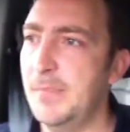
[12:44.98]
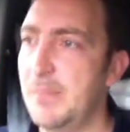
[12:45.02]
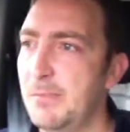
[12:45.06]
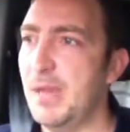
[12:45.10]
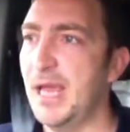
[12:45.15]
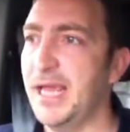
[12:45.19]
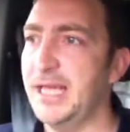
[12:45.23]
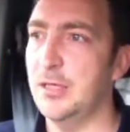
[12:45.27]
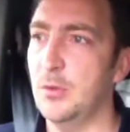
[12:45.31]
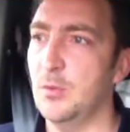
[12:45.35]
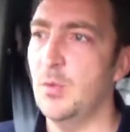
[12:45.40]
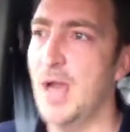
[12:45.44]

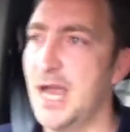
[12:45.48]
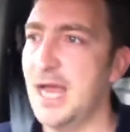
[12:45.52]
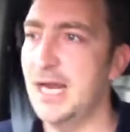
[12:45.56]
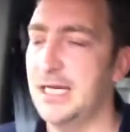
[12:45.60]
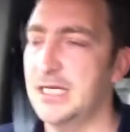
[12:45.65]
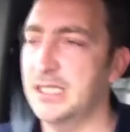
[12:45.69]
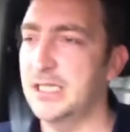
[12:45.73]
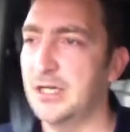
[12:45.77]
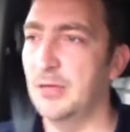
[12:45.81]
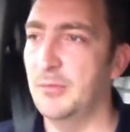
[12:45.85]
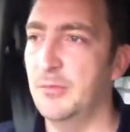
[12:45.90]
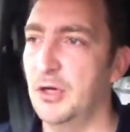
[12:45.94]
Make
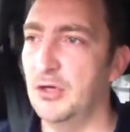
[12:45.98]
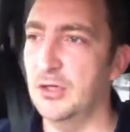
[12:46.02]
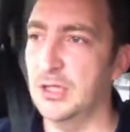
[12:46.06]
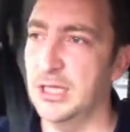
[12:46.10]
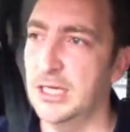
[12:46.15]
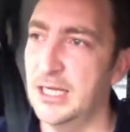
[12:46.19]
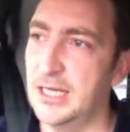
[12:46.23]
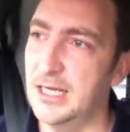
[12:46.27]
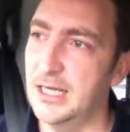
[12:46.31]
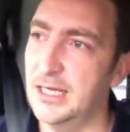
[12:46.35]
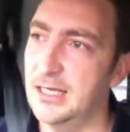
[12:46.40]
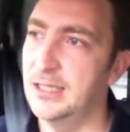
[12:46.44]
awareness. I'm not
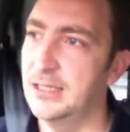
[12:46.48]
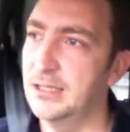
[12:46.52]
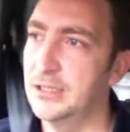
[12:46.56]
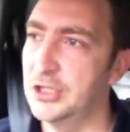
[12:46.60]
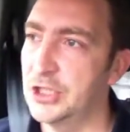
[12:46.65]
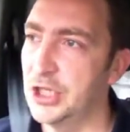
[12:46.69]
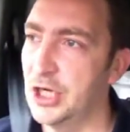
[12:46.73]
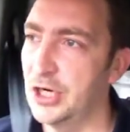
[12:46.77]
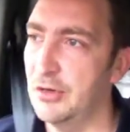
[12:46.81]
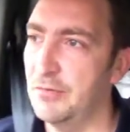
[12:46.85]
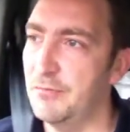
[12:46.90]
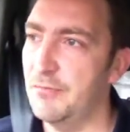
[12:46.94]
gonna
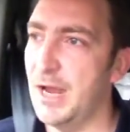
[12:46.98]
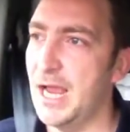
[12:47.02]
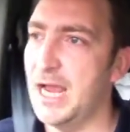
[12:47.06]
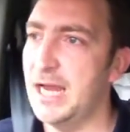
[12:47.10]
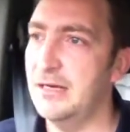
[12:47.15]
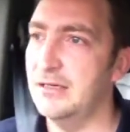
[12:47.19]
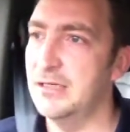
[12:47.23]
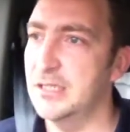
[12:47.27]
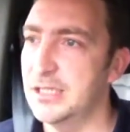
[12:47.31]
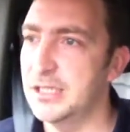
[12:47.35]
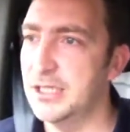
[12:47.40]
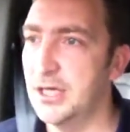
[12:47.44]
turn
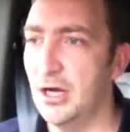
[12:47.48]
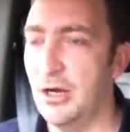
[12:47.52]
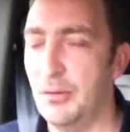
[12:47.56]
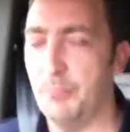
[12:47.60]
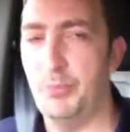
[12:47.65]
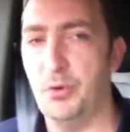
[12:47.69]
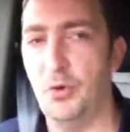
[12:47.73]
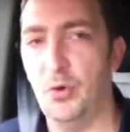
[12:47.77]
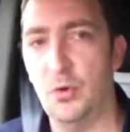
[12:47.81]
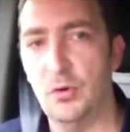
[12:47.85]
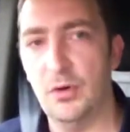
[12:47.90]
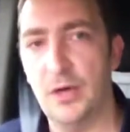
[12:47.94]
around and start
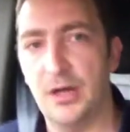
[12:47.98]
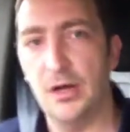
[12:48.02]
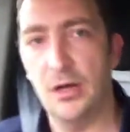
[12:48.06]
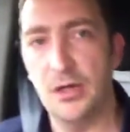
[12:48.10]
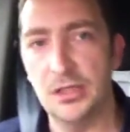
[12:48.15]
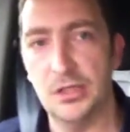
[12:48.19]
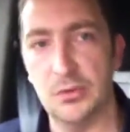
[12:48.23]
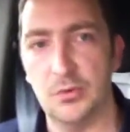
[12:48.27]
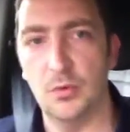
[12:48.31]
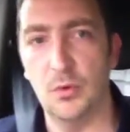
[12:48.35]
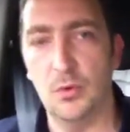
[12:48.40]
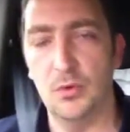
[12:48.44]
pouring
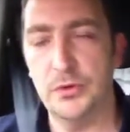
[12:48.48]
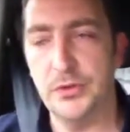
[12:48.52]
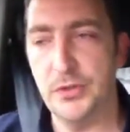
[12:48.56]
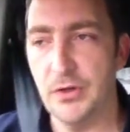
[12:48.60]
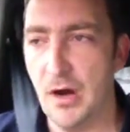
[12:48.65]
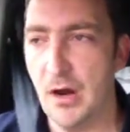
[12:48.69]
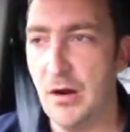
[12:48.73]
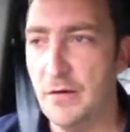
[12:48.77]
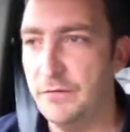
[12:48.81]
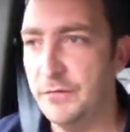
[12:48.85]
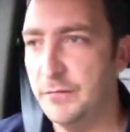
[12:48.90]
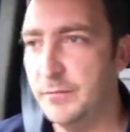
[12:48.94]
ice water
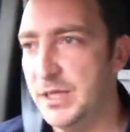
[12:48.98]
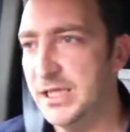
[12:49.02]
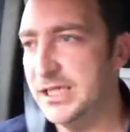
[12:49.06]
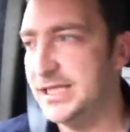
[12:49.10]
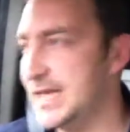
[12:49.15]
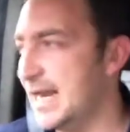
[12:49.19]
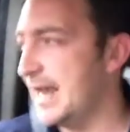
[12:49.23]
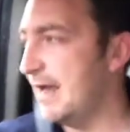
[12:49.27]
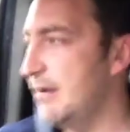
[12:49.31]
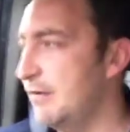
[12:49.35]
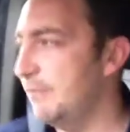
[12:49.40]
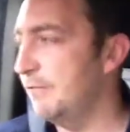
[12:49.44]
over
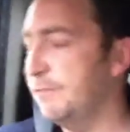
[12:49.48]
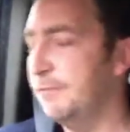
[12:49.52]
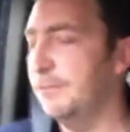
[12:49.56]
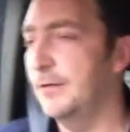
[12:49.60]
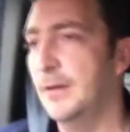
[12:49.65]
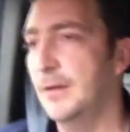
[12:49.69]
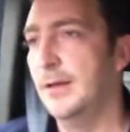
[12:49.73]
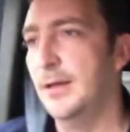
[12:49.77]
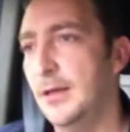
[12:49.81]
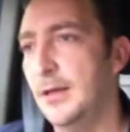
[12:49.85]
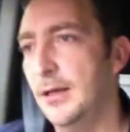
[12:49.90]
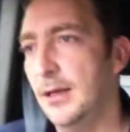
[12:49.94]
myself.
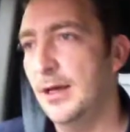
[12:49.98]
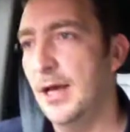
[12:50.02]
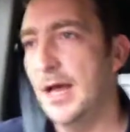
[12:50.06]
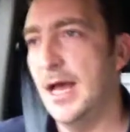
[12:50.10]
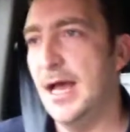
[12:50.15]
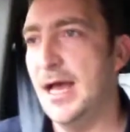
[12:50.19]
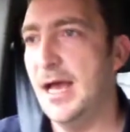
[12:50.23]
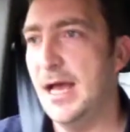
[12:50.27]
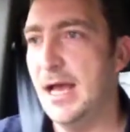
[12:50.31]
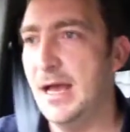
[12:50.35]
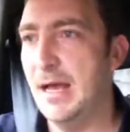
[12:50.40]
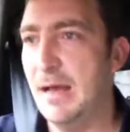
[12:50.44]

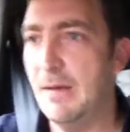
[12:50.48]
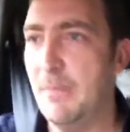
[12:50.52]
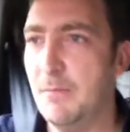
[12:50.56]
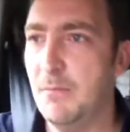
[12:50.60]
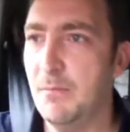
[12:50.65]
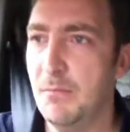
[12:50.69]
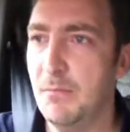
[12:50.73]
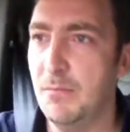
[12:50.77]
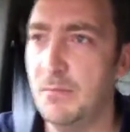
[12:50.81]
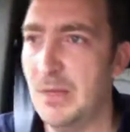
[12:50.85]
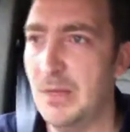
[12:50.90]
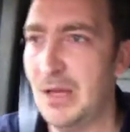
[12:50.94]

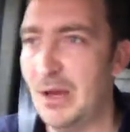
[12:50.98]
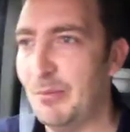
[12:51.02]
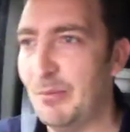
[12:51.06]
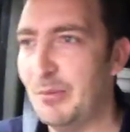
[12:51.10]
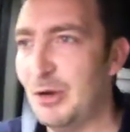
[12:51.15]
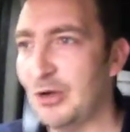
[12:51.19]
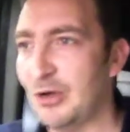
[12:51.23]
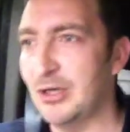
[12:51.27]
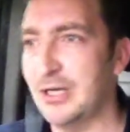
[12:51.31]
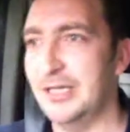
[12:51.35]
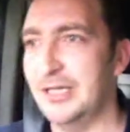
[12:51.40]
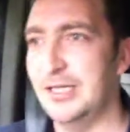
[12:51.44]
I'm
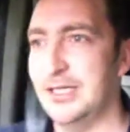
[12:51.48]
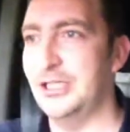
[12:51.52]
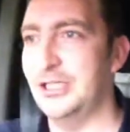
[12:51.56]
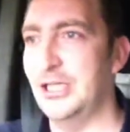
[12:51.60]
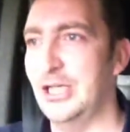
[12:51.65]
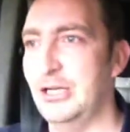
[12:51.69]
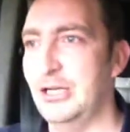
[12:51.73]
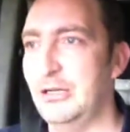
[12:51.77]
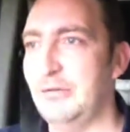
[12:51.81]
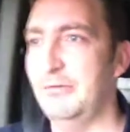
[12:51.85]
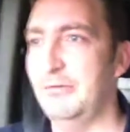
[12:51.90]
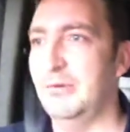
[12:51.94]
not going to
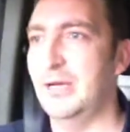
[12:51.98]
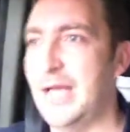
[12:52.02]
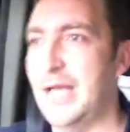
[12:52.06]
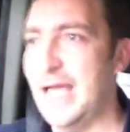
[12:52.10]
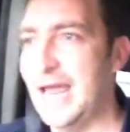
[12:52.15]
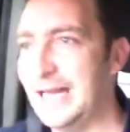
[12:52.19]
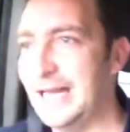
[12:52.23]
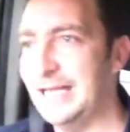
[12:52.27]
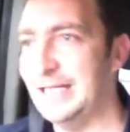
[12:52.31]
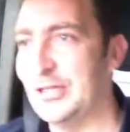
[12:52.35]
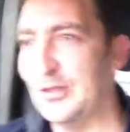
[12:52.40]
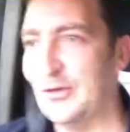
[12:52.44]
do
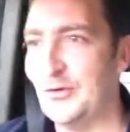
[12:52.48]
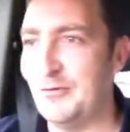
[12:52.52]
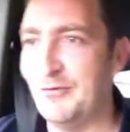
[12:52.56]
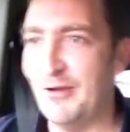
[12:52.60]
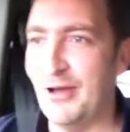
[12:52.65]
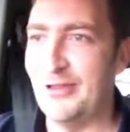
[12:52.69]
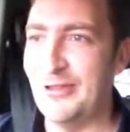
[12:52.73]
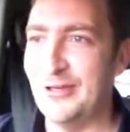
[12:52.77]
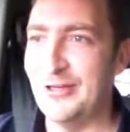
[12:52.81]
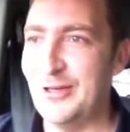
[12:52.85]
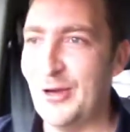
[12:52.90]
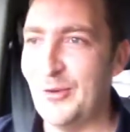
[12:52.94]
any sort of
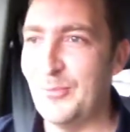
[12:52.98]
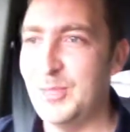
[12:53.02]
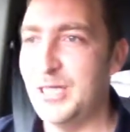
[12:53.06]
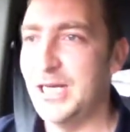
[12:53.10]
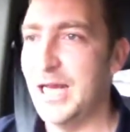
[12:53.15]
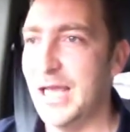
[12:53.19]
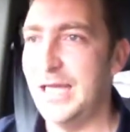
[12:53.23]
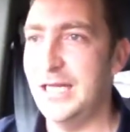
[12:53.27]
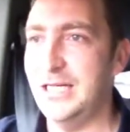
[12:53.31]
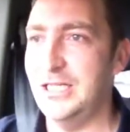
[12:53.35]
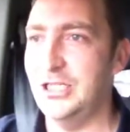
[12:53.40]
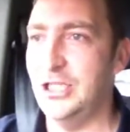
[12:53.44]
other
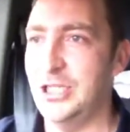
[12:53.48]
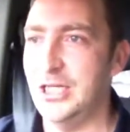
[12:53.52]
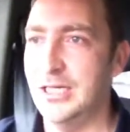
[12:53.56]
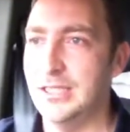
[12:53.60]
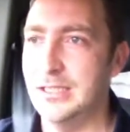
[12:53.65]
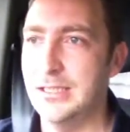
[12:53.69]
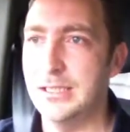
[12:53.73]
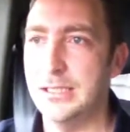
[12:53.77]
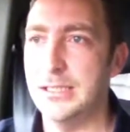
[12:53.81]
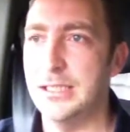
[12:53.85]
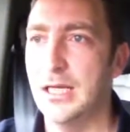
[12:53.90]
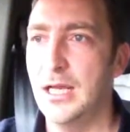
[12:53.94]

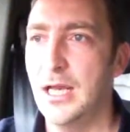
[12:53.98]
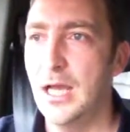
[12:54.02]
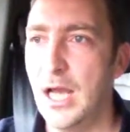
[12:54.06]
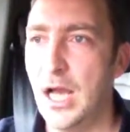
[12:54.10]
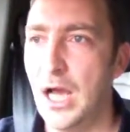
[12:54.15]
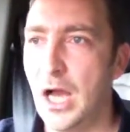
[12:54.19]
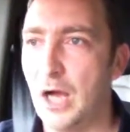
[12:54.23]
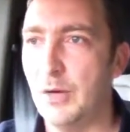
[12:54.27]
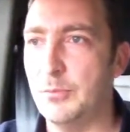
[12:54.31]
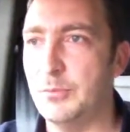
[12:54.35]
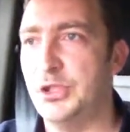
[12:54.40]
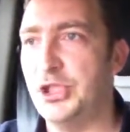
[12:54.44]
nominations.
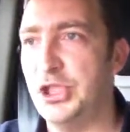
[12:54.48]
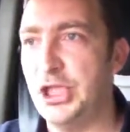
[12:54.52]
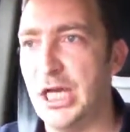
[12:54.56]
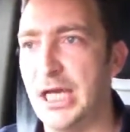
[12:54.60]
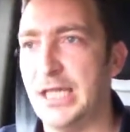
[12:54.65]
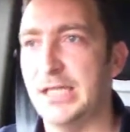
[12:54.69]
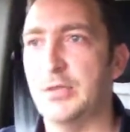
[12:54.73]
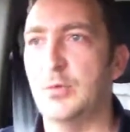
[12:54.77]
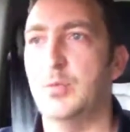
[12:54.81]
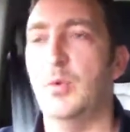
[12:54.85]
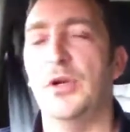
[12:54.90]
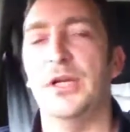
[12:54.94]
I
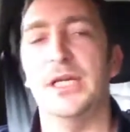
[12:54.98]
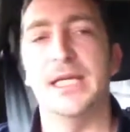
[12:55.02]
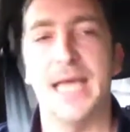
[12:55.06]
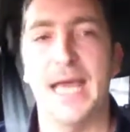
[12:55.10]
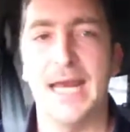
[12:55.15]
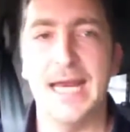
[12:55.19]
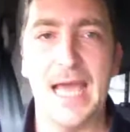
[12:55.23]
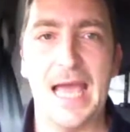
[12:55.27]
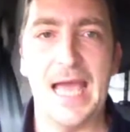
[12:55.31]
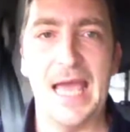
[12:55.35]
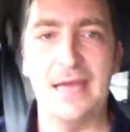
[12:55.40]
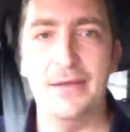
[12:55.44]
just want to
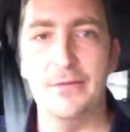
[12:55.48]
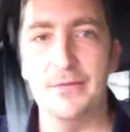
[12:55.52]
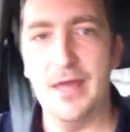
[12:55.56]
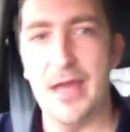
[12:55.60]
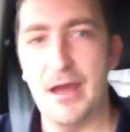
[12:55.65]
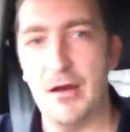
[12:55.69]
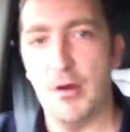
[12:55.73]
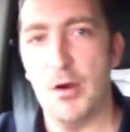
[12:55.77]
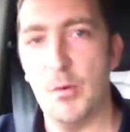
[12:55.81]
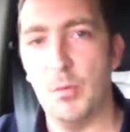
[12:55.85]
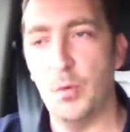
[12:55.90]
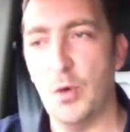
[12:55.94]
get it out
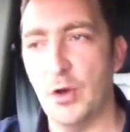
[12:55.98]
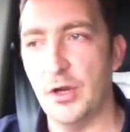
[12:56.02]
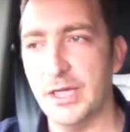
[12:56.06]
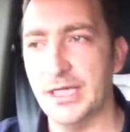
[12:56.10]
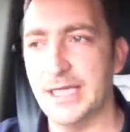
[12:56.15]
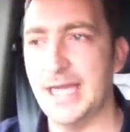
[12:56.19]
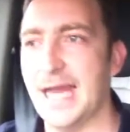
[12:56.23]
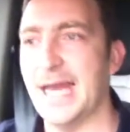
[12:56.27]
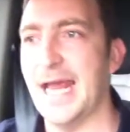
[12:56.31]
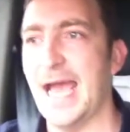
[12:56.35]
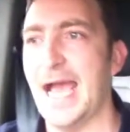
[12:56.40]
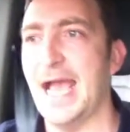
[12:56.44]
there. I want to
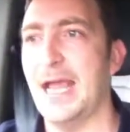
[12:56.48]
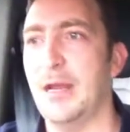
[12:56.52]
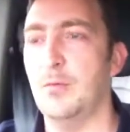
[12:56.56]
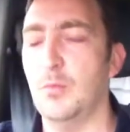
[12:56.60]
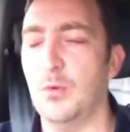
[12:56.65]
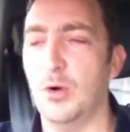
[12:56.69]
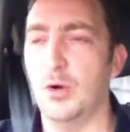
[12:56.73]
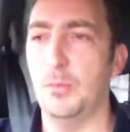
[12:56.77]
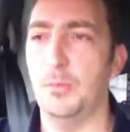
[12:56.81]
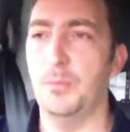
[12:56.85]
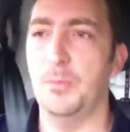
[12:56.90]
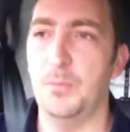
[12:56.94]
get it out
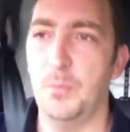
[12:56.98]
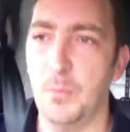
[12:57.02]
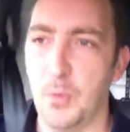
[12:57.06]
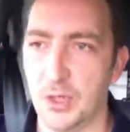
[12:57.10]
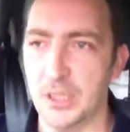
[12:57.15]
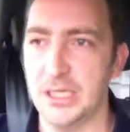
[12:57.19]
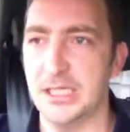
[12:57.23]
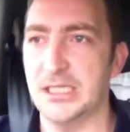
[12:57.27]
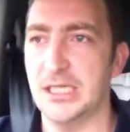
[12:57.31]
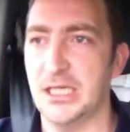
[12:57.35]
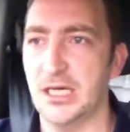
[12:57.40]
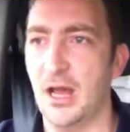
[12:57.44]

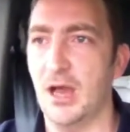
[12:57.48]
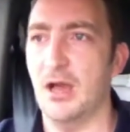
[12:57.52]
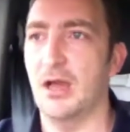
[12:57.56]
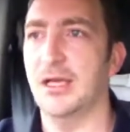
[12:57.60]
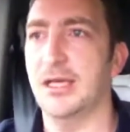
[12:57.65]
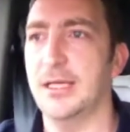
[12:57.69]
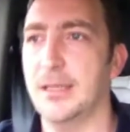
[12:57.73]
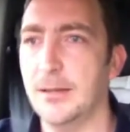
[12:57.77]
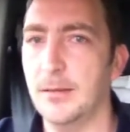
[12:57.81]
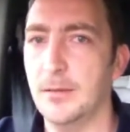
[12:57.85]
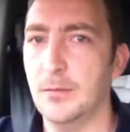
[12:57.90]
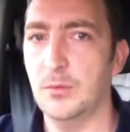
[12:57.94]
what it's
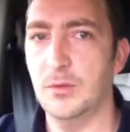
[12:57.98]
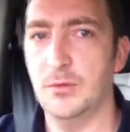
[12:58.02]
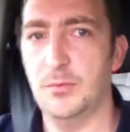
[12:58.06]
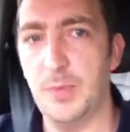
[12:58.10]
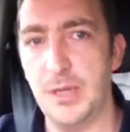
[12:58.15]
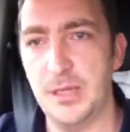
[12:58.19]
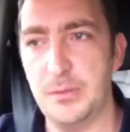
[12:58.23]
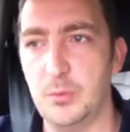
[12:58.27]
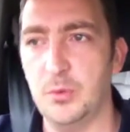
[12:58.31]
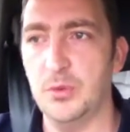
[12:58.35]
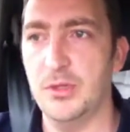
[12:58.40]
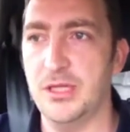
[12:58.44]
like with
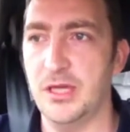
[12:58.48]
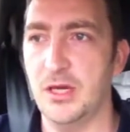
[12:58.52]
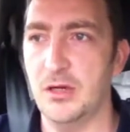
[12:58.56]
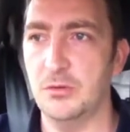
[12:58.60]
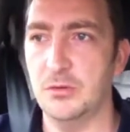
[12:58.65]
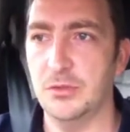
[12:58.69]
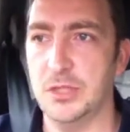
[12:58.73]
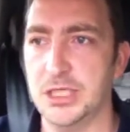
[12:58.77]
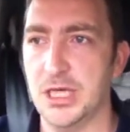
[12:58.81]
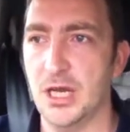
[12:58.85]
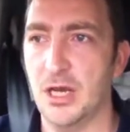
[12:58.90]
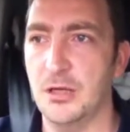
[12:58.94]
people with
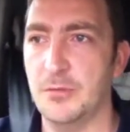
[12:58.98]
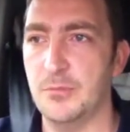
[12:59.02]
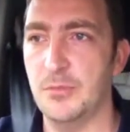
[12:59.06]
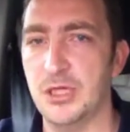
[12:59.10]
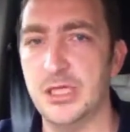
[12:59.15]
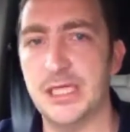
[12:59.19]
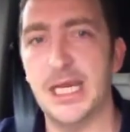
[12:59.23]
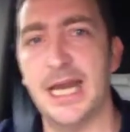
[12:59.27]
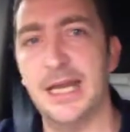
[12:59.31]
Alzheimer's.